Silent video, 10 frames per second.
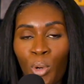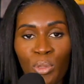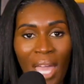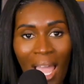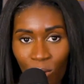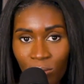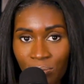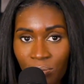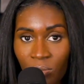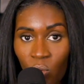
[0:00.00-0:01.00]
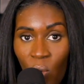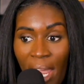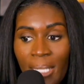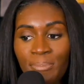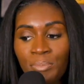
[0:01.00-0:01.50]
birth out,
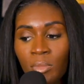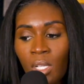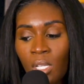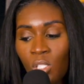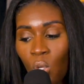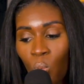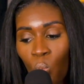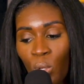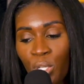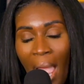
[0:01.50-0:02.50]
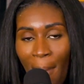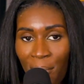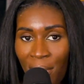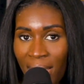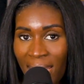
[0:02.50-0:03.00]
right? So when you're
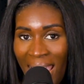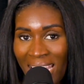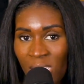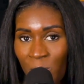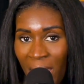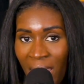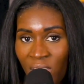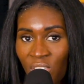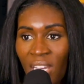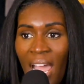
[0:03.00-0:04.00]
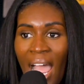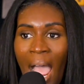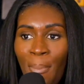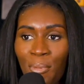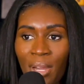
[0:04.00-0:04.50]
operating in that space, you're not
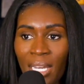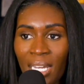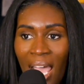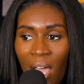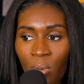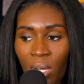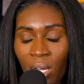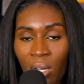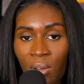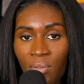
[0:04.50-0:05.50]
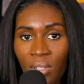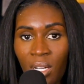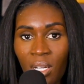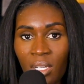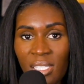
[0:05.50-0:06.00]
operating out of
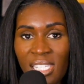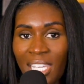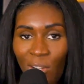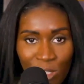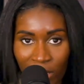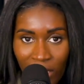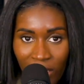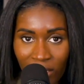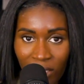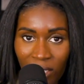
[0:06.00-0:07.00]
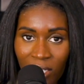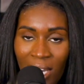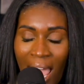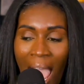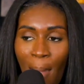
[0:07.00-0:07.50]
scarcity.
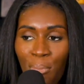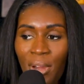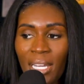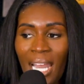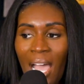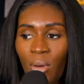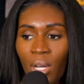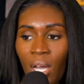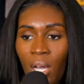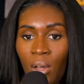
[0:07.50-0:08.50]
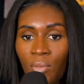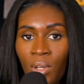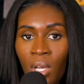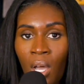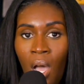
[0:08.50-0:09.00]
You're not operating out of